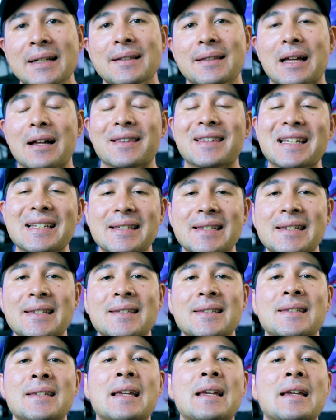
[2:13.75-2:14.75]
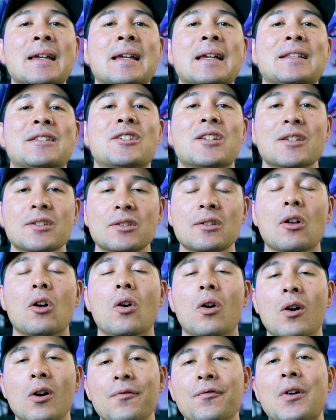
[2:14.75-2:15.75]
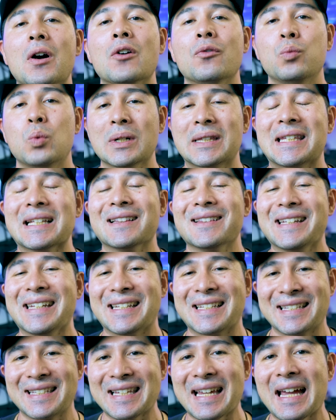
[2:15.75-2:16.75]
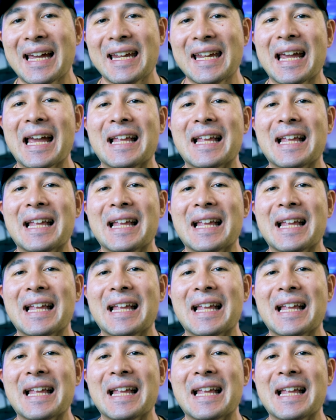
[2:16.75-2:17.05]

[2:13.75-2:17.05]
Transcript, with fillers: Now, this is just off of what the leaks say,